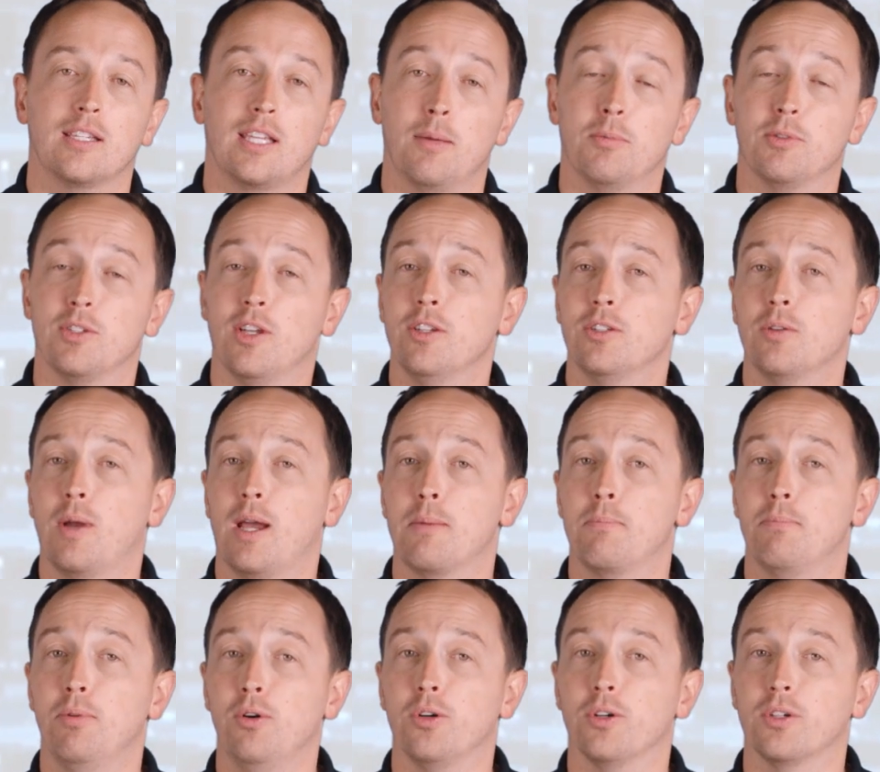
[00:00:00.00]
Cables also
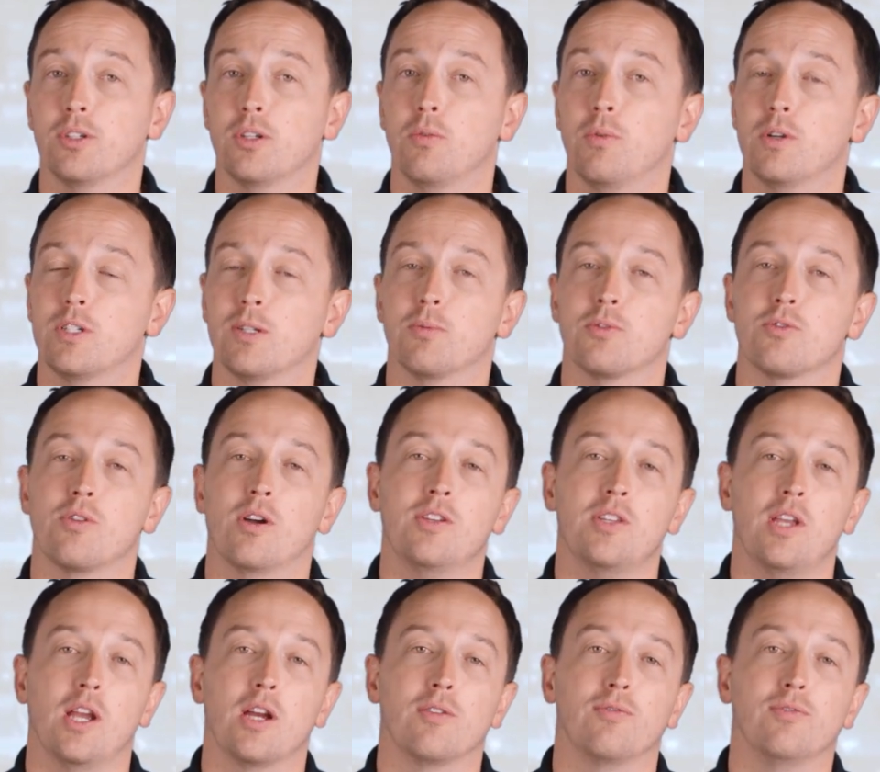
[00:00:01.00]
add bulk, which
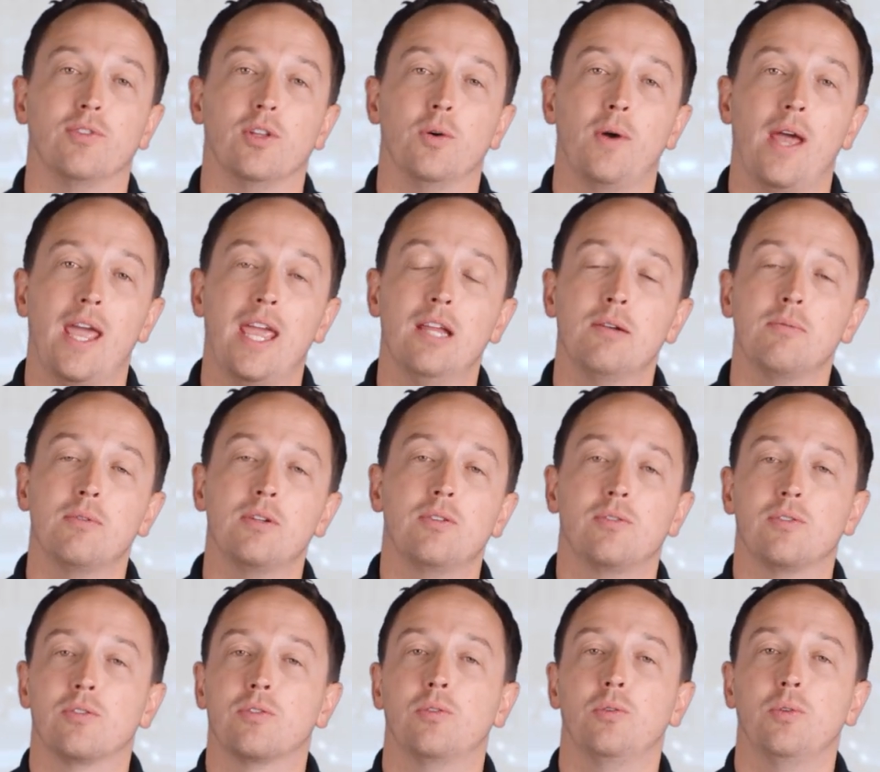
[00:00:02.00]
obstructs airflow and
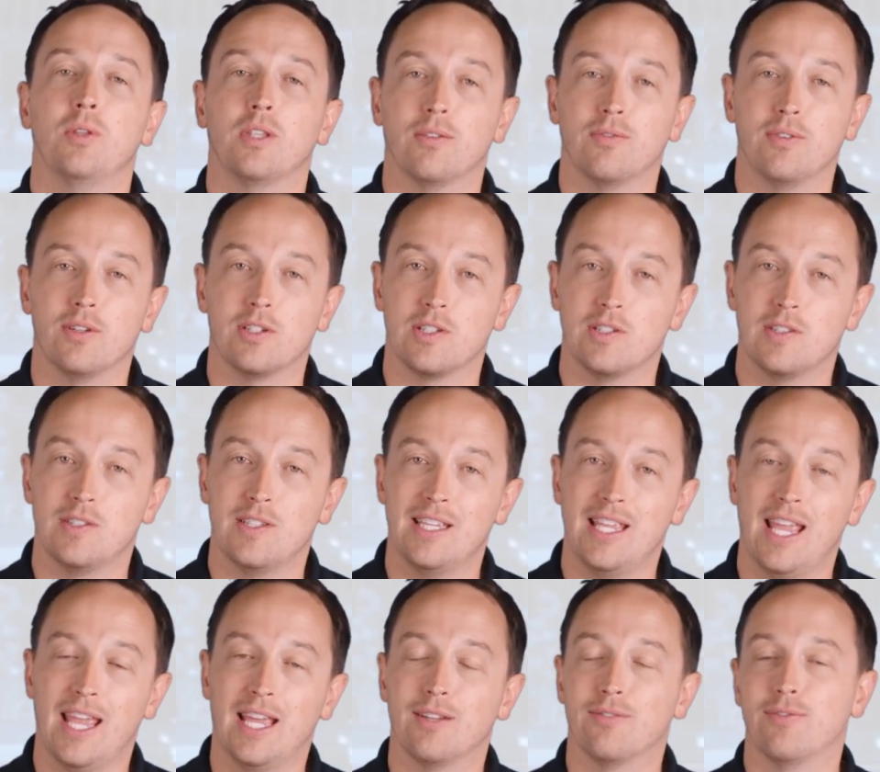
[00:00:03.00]
reduces cooling
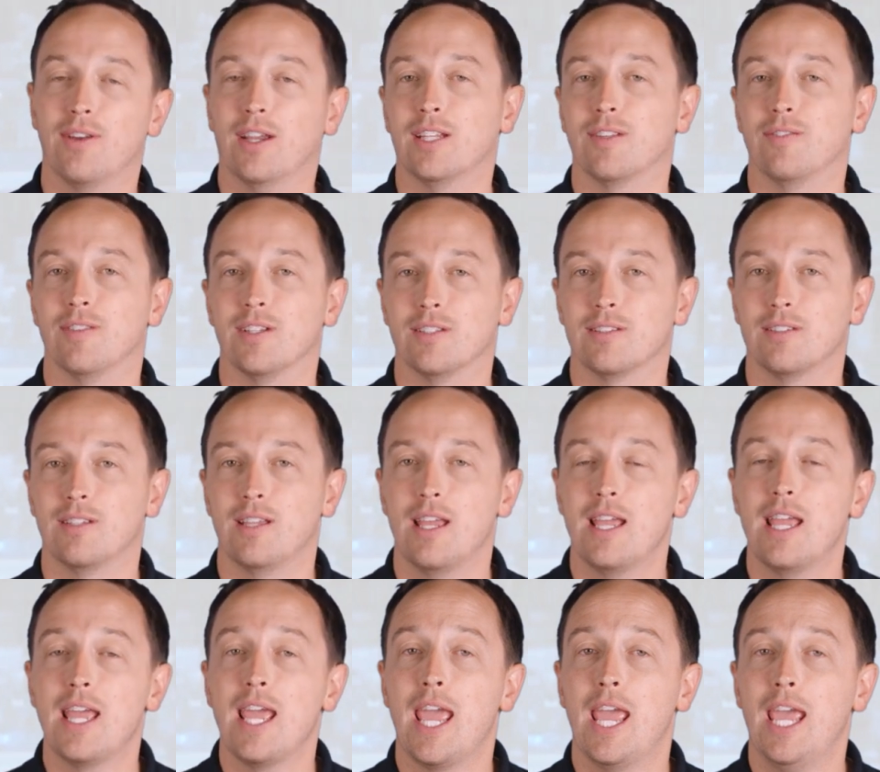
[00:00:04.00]
efficiency and effectiveness,
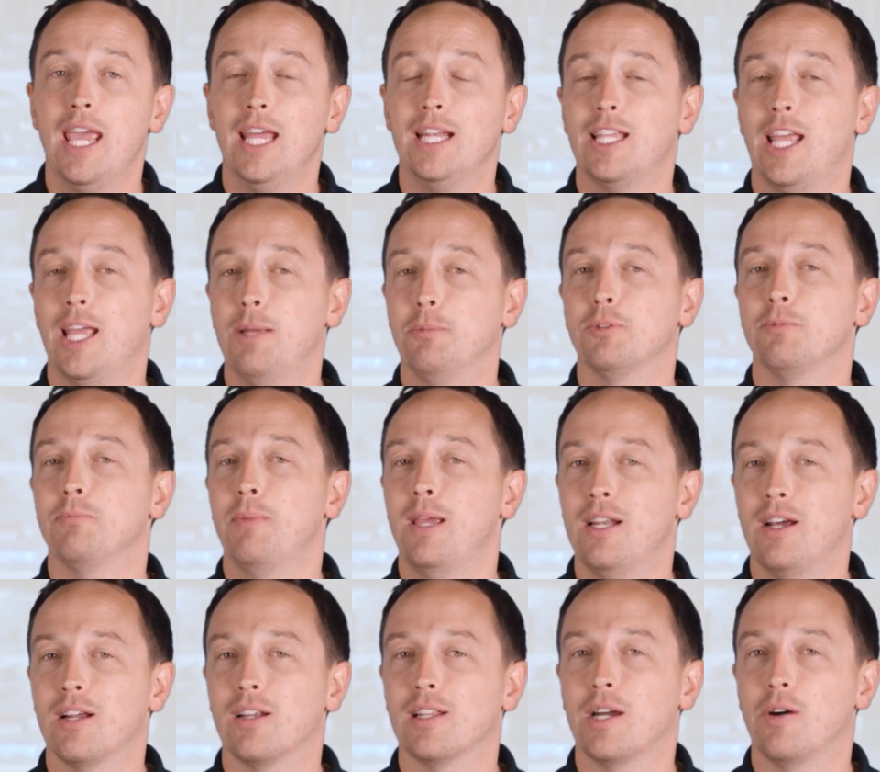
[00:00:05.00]
and cables
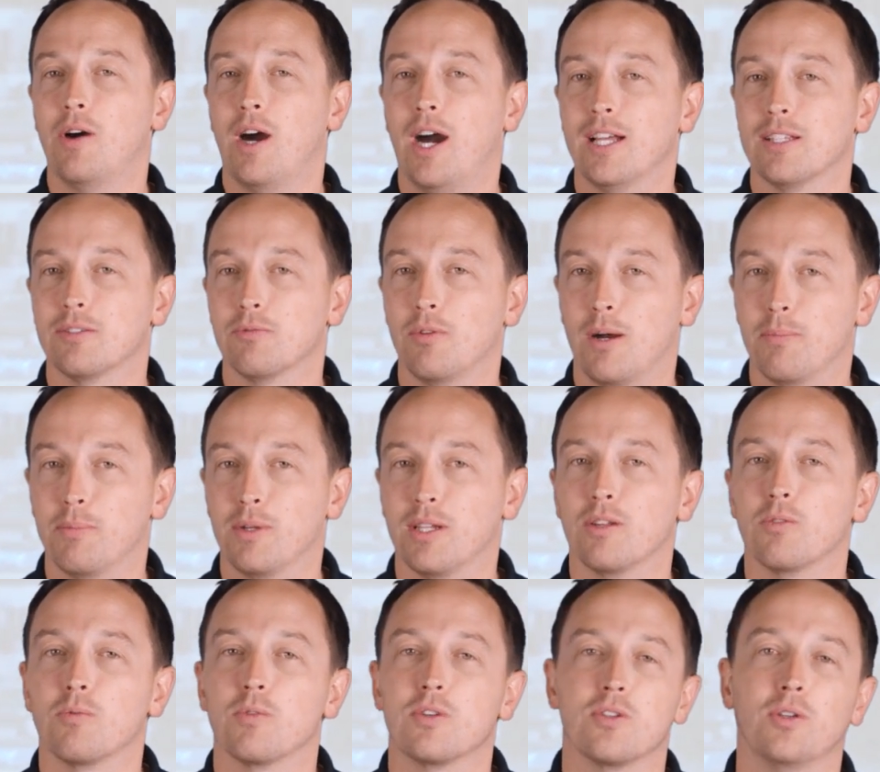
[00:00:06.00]
may not allow hot
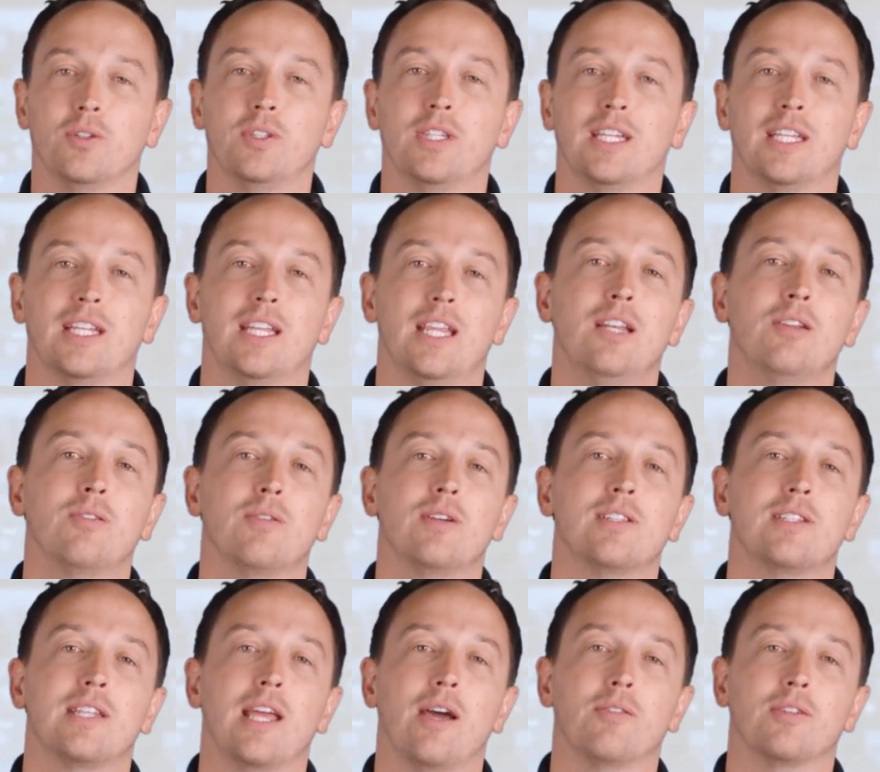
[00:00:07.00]
swapping, resulting in
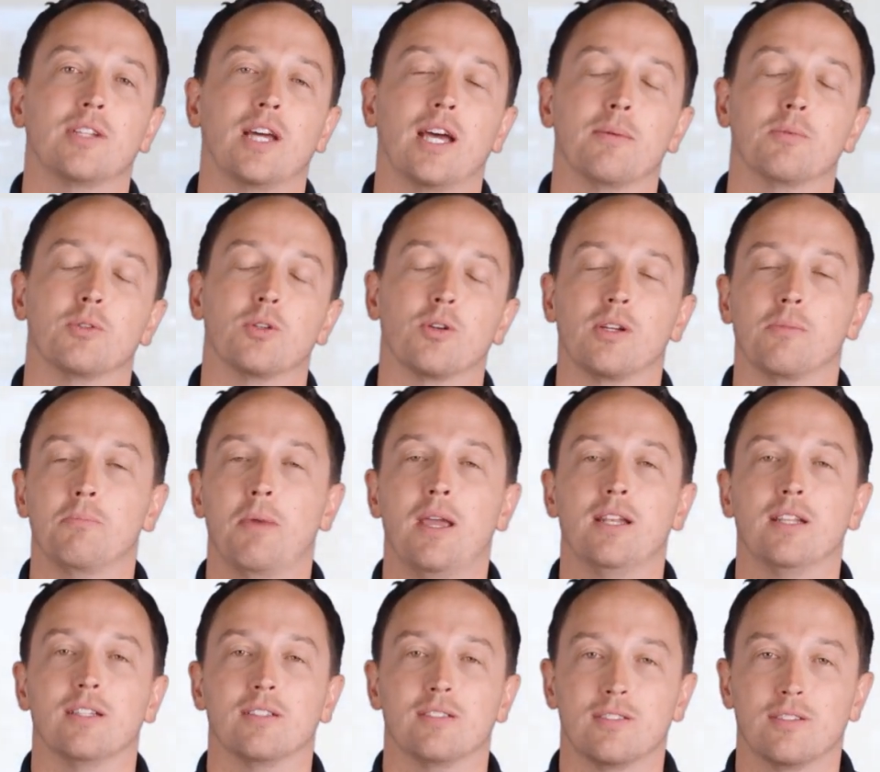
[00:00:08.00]
increased downtime during
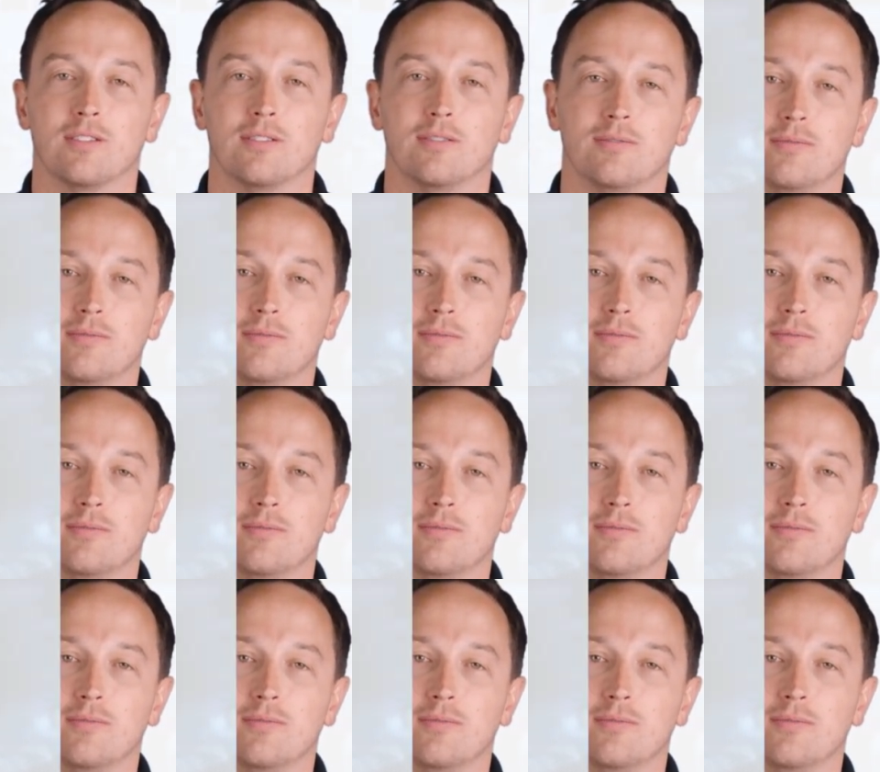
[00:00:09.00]
maintenance.